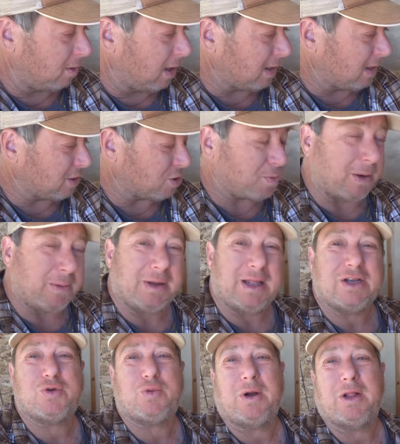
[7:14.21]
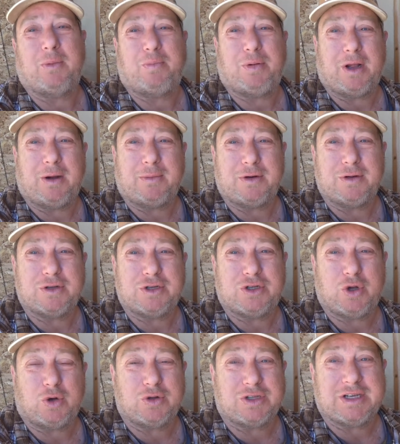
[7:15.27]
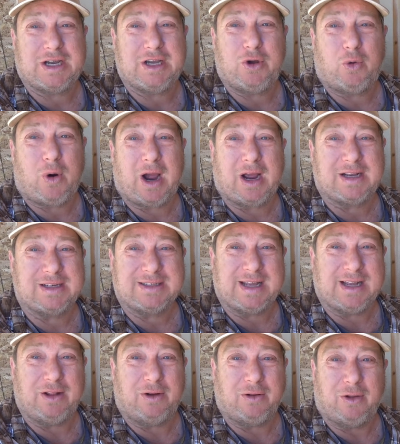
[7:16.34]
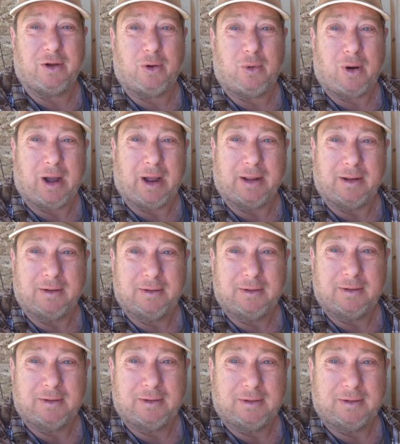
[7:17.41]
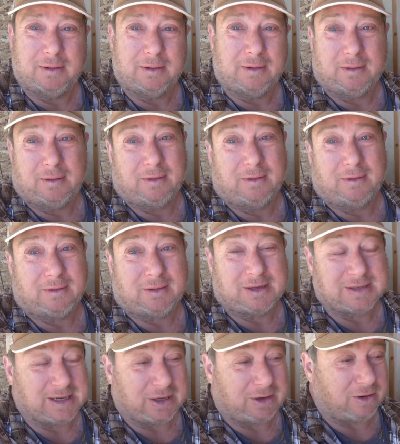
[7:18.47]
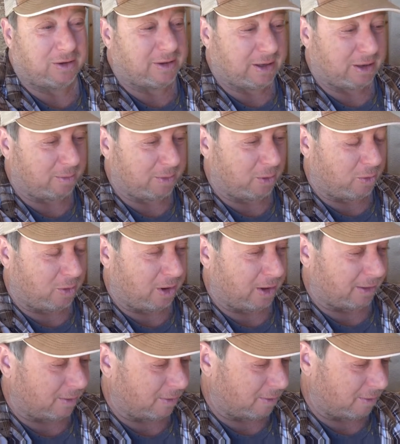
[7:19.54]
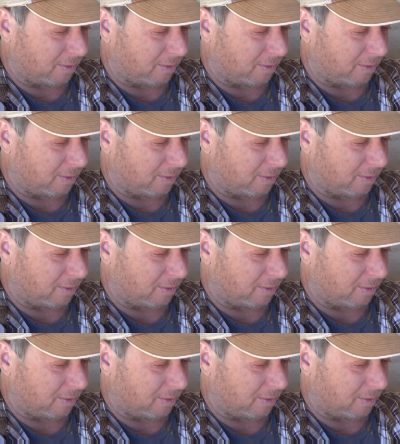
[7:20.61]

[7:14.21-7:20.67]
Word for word: I guess maybe that's why the plumbers don't tell you why, because they don't know why. Because they couldn't tell me why.